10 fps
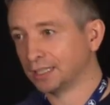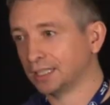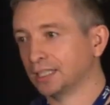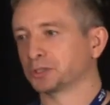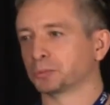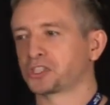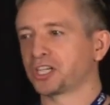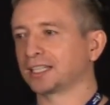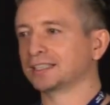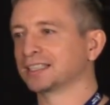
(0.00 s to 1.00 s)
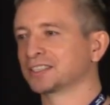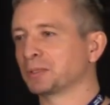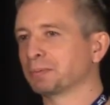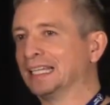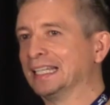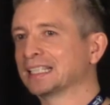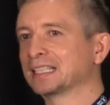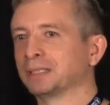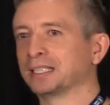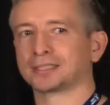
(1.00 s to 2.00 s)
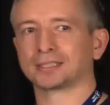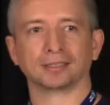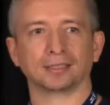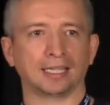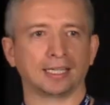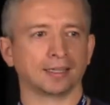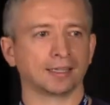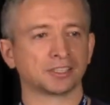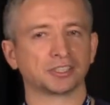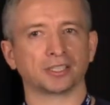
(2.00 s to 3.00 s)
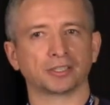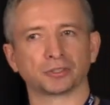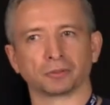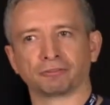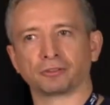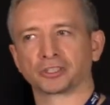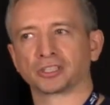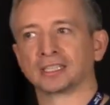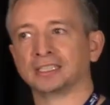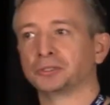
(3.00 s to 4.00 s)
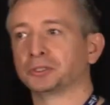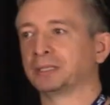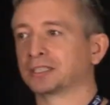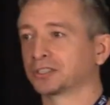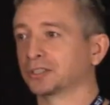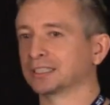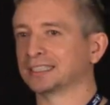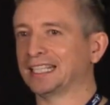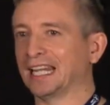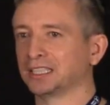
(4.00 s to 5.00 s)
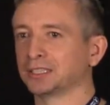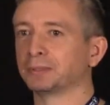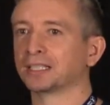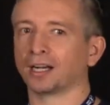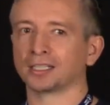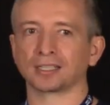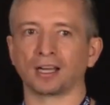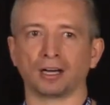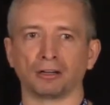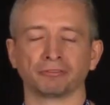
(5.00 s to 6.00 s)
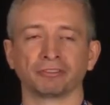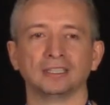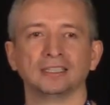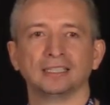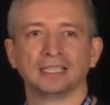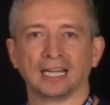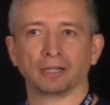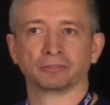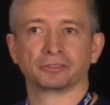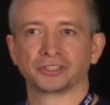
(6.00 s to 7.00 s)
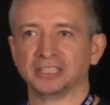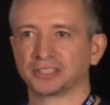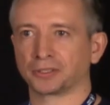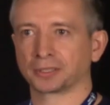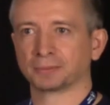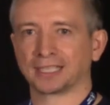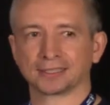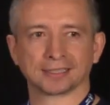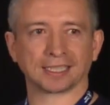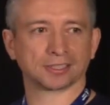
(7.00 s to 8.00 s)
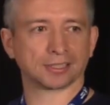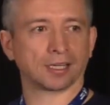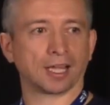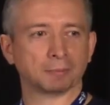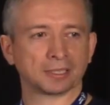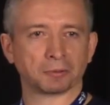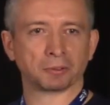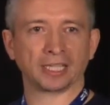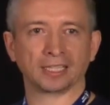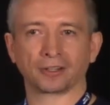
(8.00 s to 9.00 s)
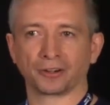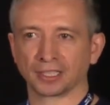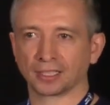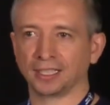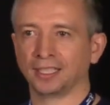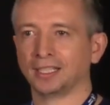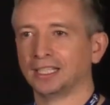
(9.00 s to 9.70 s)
So we're shaking things up a little bit this year. So unfortunately, 2 speakers couldn't attend because of unforeseen circumstances. That's the climate that we're in currently.